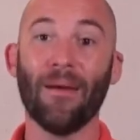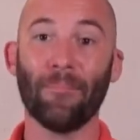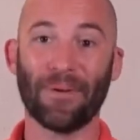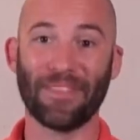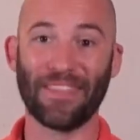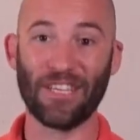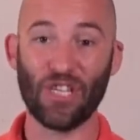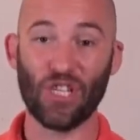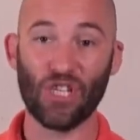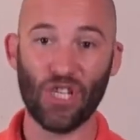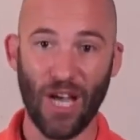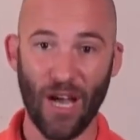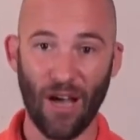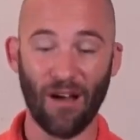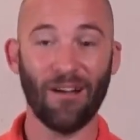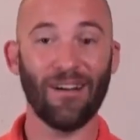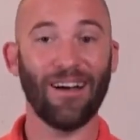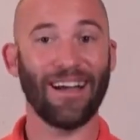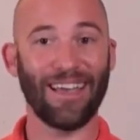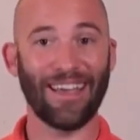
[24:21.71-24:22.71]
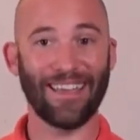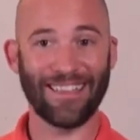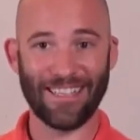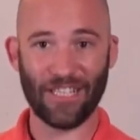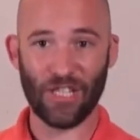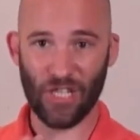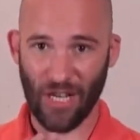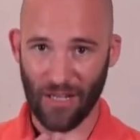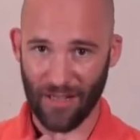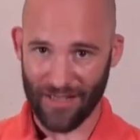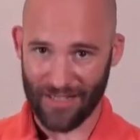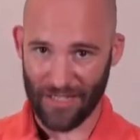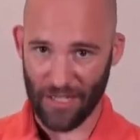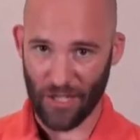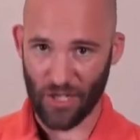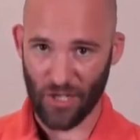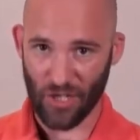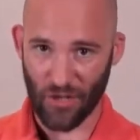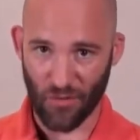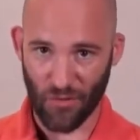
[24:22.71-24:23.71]
But the shell, again, the shell is
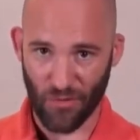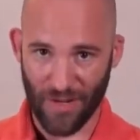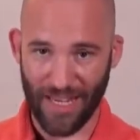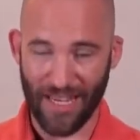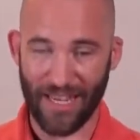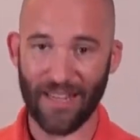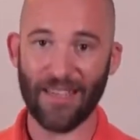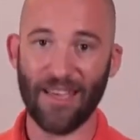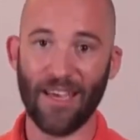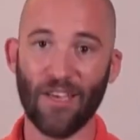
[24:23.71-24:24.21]
a screen